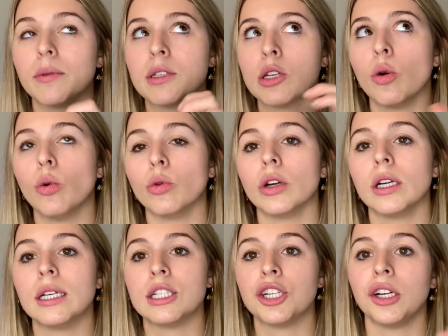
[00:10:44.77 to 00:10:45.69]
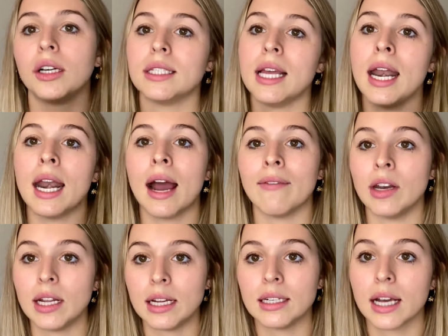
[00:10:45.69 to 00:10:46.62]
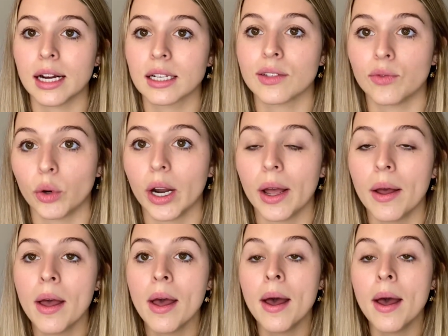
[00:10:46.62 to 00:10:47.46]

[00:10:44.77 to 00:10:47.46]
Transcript: It was an older edition because they didn't have an e-text for it.